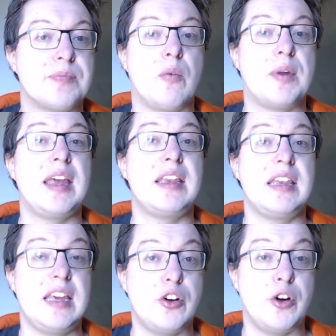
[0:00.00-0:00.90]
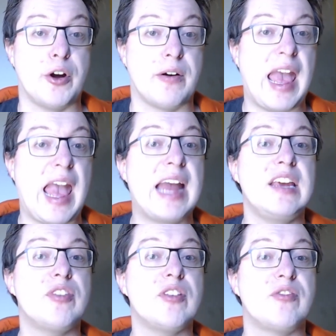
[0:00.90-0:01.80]
When they need her,
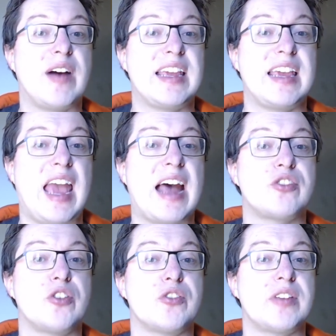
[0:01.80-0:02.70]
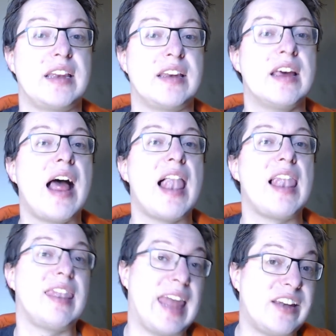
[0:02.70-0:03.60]
any of the divine casters can
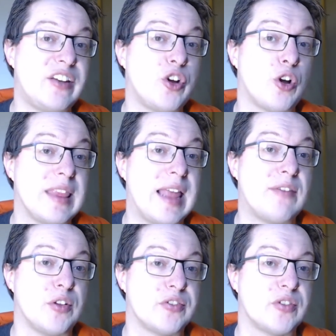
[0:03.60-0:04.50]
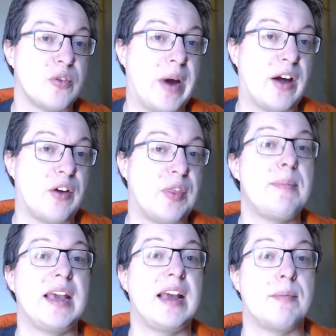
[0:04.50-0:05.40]
lend her levels, where they
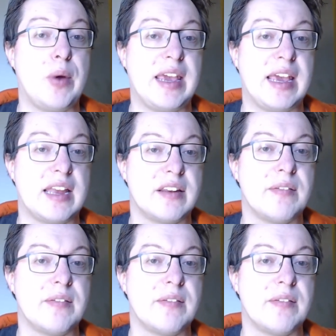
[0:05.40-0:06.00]
become weakened.